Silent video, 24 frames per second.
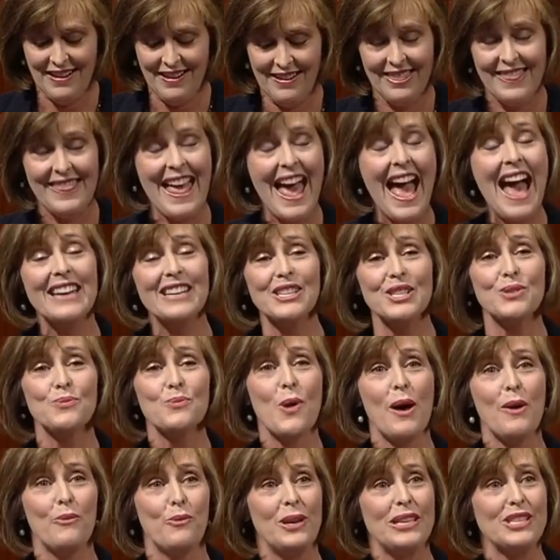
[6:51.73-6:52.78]
That is
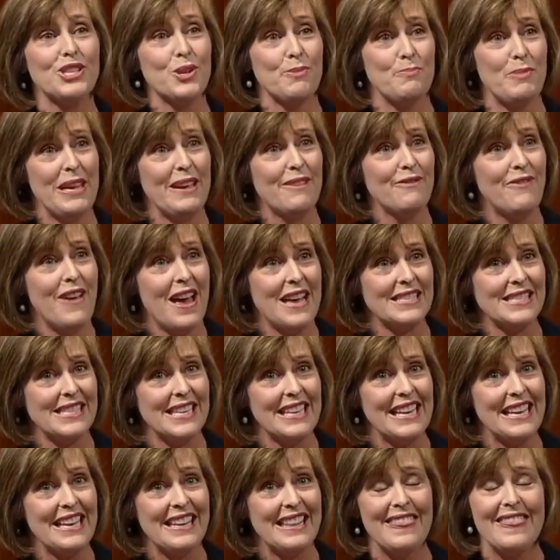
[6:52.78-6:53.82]
what we should be
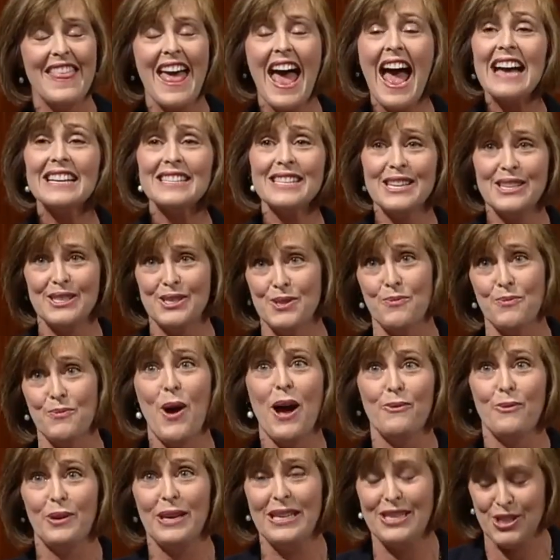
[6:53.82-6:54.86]
investing in. That is
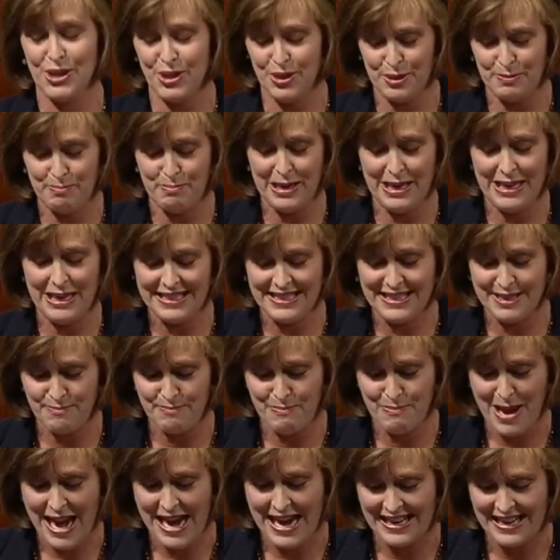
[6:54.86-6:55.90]
what we should be
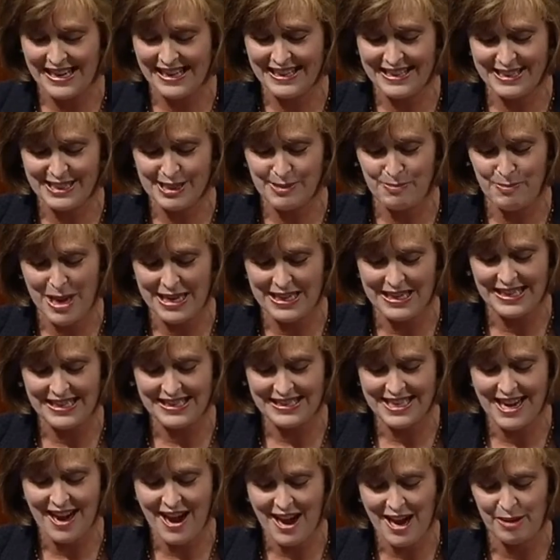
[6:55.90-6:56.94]
debating and spending
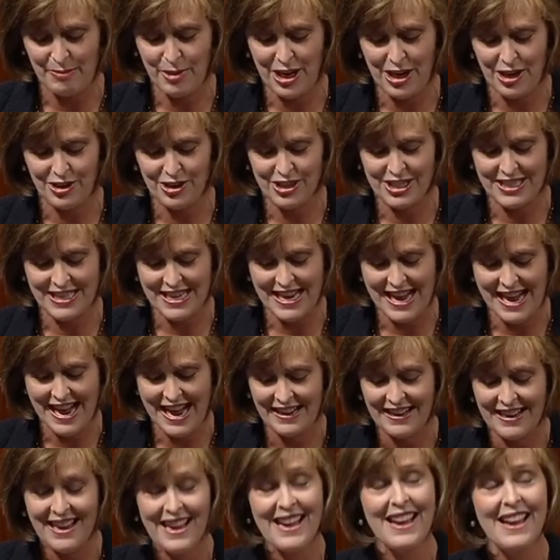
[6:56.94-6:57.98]
time here
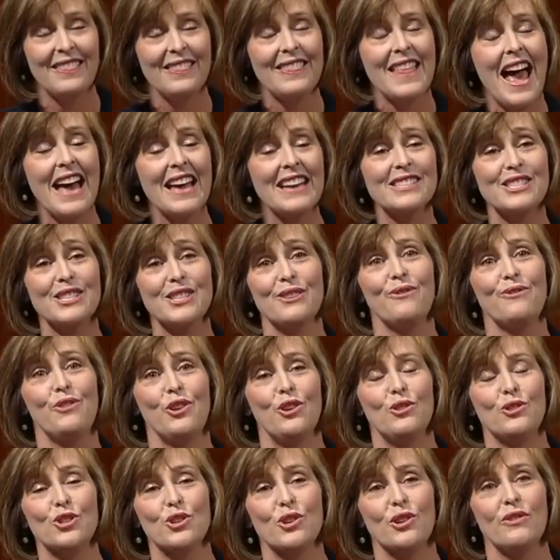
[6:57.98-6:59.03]
today. That is the
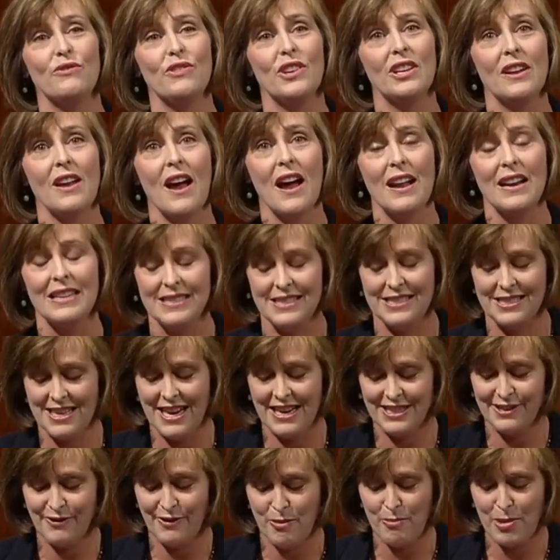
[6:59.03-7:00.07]
future of the United States
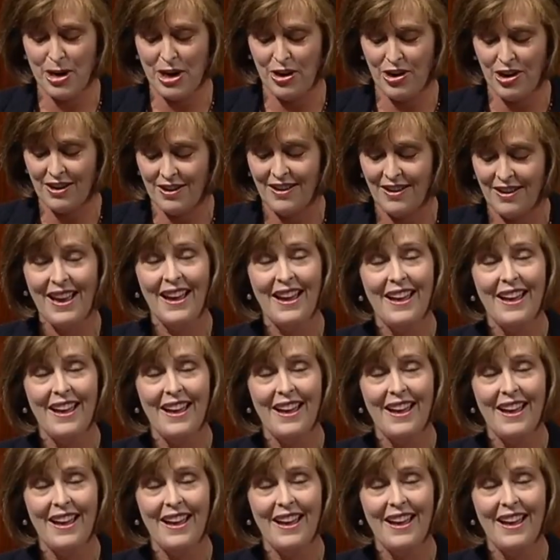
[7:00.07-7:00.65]
of America.